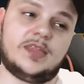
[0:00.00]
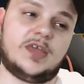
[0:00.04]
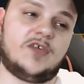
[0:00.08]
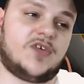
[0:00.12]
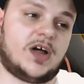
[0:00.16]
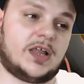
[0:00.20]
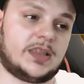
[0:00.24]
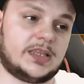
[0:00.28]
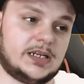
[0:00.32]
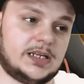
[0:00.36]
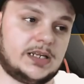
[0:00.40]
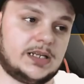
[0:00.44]

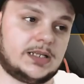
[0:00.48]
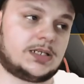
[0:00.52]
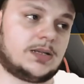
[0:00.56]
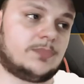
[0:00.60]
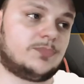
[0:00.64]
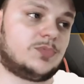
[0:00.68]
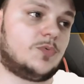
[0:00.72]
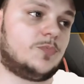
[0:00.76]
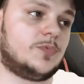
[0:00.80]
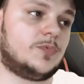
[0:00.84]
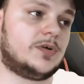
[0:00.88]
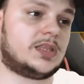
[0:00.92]
Finally did
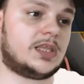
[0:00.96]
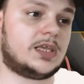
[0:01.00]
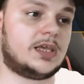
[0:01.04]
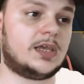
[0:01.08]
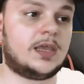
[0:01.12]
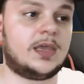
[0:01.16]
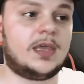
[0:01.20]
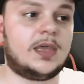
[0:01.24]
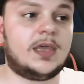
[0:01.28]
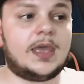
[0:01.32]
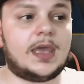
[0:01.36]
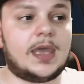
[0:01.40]
something with
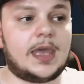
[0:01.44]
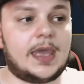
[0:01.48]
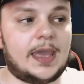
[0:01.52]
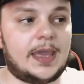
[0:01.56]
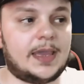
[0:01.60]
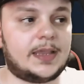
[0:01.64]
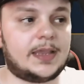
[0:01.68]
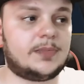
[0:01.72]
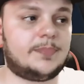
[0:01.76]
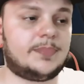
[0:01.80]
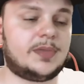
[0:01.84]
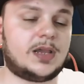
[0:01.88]
it,
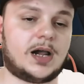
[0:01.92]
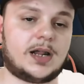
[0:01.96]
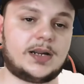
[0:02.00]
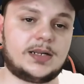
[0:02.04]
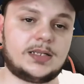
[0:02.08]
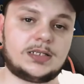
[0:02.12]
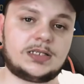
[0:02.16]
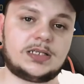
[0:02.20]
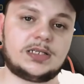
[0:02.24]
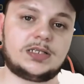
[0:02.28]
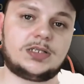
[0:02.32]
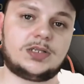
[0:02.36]
and to be
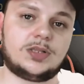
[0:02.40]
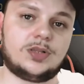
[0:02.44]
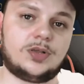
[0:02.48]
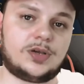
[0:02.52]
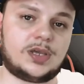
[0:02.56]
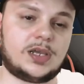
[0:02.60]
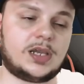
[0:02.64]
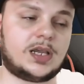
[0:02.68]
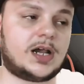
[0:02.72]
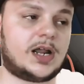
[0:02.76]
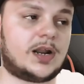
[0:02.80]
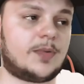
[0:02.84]
honest, it's
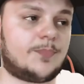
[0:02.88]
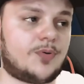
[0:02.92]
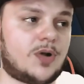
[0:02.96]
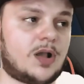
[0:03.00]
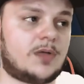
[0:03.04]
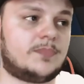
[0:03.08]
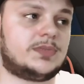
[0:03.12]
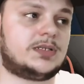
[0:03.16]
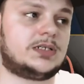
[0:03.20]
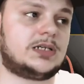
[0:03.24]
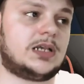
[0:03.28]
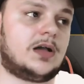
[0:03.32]
looking kind of
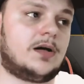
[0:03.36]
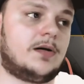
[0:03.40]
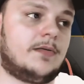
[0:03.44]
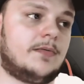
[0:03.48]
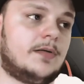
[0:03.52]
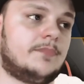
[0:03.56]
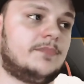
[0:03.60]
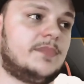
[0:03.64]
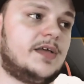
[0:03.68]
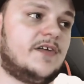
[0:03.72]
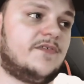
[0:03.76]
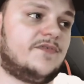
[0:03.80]
promising.
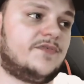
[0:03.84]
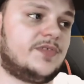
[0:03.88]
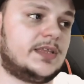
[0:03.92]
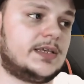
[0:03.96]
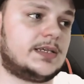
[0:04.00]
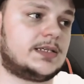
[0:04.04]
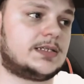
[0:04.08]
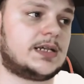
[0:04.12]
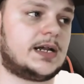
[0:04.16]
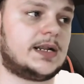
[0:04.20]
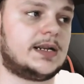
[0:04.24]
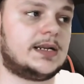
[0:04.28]
I'm definitely
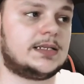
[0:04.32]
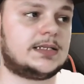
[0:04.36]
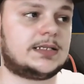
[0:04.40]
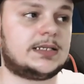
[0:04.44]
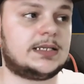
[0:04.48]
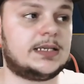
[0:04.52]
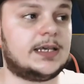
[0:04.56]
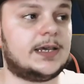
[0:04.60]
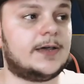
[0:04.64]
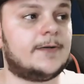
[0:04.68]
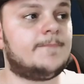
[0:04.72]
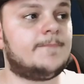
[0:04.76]
excited to
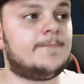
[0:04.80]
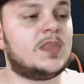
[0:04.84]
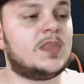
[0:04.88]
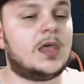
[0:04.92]
see it.